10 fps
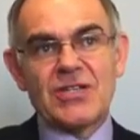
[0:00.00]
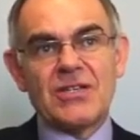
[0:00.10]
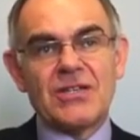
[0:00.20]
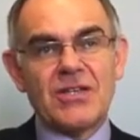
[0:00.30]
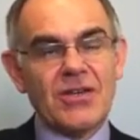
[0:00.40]

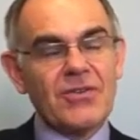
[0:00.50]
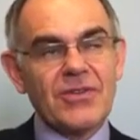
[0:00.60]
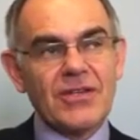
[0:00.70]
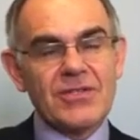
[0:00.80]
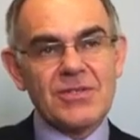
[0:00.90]
And the other
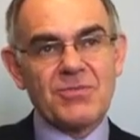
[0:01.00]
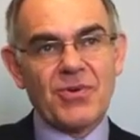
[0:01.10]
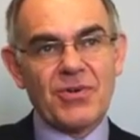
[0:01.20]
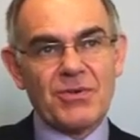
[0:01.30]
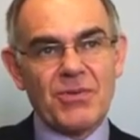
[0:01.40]
thing that's
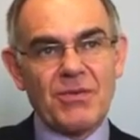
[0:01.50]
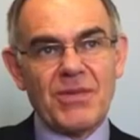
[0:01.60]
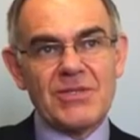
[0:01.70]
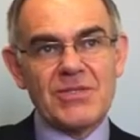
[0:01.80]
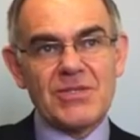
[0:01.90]
important
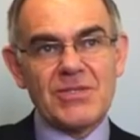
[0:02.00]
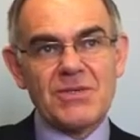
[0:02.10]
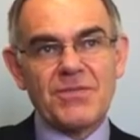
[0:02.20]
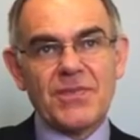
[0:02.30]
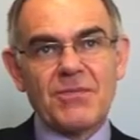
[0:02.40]
about
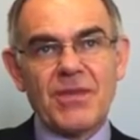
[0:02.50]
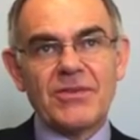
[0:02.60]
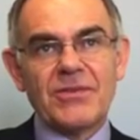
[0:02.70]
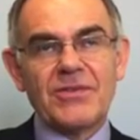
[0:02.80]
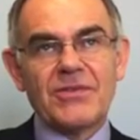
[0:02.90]
menses
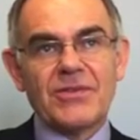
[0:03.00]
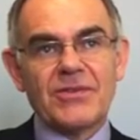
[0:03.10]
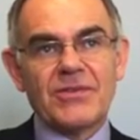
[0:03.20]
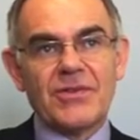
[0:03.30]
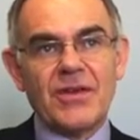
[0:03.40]

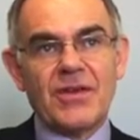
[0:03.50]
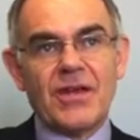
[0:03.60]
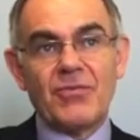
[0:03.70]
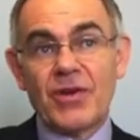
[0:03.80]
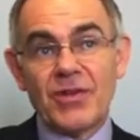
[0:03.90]
is,
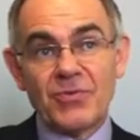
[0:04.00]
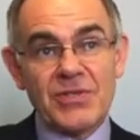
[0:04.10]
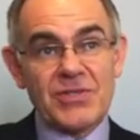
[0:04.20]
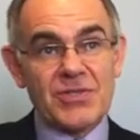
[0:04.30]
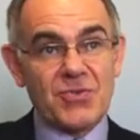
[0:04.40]
and one of the
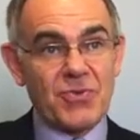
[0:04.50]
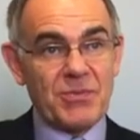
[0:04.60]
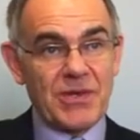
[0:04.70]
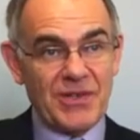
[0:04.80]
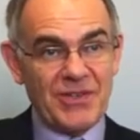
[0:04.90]
reasons that
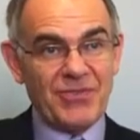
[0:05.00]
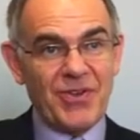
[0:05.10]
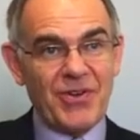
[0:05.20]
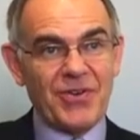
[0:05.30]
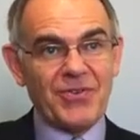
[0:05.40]
women live
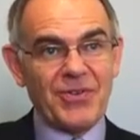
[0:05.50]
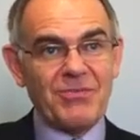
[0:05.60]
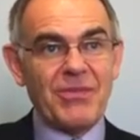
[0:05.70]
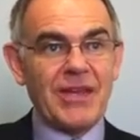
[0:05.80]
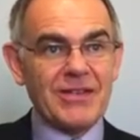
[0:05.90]
longer
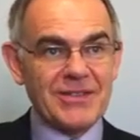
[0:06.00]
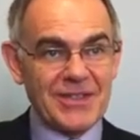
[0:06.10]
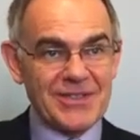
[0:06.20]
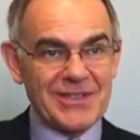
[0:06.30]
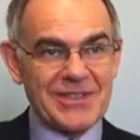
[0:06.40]
than men
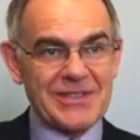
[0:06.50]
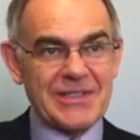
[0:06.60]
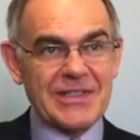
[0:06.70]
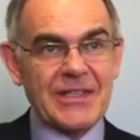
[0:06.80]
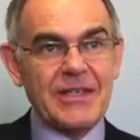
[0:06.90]

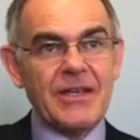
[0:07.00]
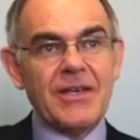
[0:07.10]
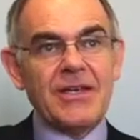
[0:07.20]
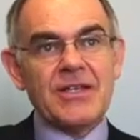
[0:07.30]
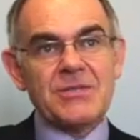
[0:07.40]
statistically,
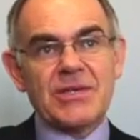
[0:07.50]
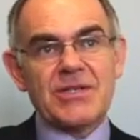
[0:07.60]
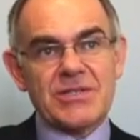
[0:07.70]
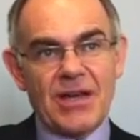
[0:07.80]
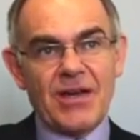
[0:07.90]
is
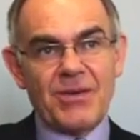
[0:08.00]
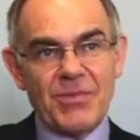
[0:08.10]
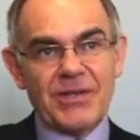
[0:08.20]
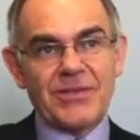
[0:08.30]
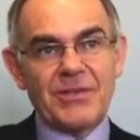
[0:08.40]
because on a
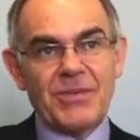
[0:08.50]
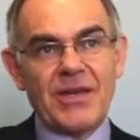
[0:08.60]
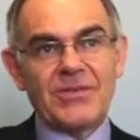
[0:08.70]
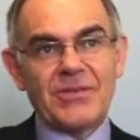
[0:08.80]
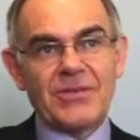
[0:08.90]
monthly
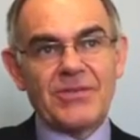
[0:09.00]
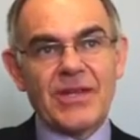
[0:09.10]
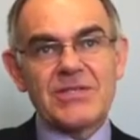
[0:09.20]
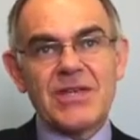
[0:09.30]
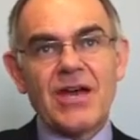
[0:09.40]
basis,
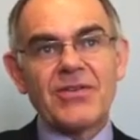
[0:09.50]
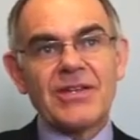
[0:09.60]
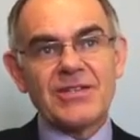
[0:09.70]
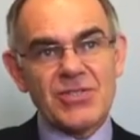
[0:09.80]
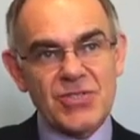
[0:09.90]
that's how
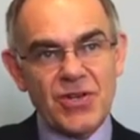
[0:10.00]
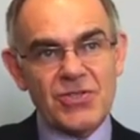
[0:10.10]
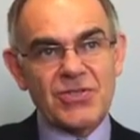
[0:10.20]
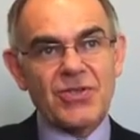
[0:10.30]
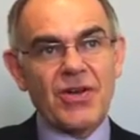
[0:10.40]
they
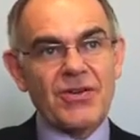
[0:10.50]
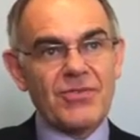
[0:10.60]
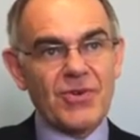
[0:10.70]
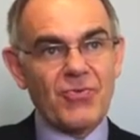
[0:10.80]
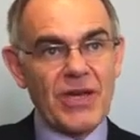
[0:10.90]
discharge a lot
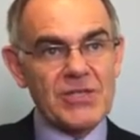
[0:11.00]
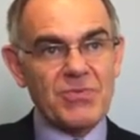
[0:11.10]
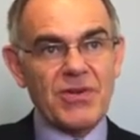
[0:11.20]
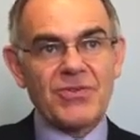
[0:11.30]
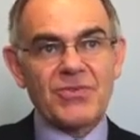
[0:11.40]
of their
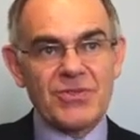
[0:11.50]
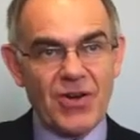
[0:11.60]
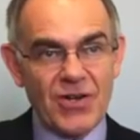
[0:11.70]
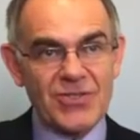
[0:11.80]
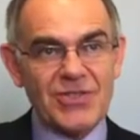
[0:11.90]
waste product, their
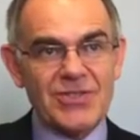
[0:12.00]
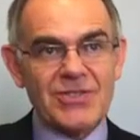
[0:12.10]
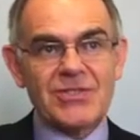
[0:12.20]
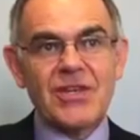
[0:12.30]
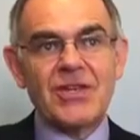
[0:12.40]
toxicity.